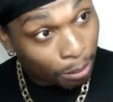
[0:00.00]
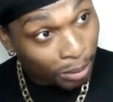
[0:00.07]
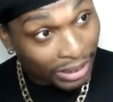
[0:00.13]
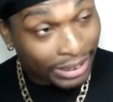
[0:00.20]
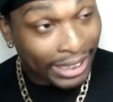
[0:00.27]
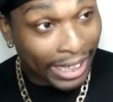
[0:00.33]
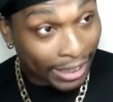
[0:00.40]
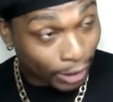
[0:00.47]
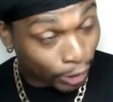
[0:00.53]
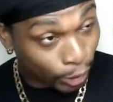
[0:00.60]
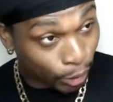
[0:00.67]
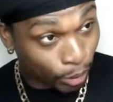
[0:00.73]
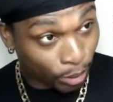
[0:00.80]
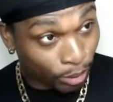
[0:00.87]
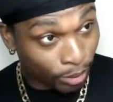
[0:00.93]
protects
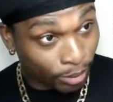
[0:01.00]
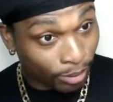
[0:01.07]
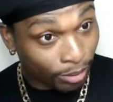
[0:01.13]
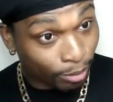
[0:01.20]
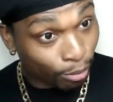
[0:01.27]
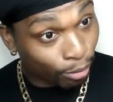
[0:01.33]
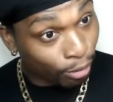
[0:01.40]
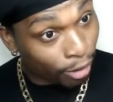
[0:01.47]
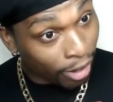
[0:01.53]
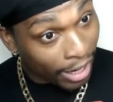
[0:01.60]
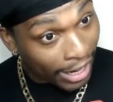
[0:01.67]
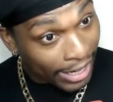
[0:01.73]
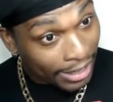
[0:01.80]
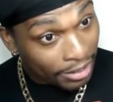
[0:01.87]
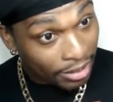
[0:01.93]
you,
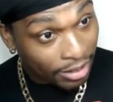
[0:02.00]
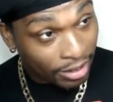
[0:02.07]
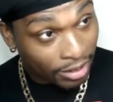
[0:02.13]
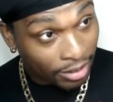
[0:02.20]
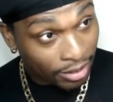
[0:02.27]
right?